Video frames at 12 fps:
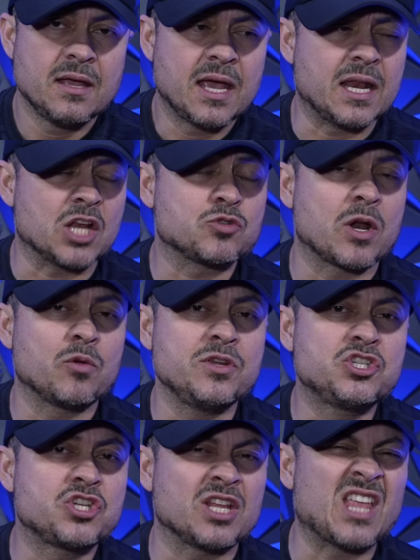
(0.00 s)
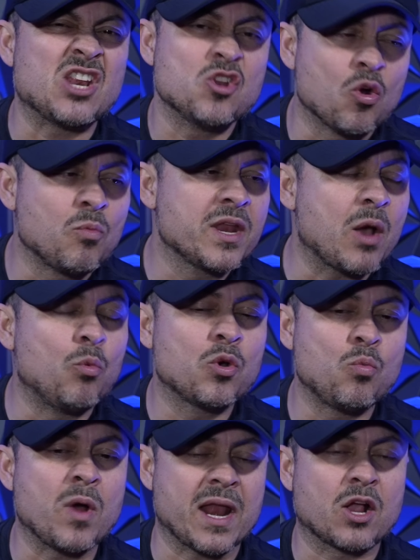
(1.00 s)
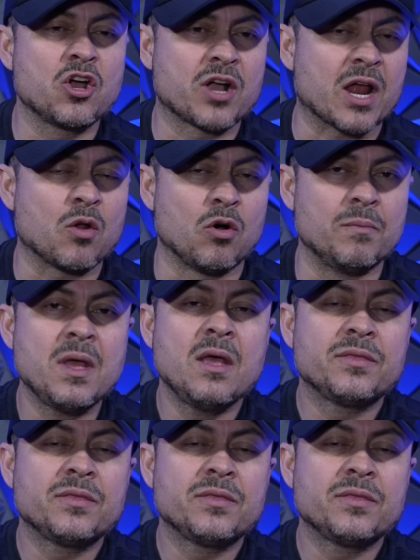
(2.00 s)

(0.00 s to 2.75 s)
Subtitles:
and I try to eat shit that normally I wouldn't want to cook at home.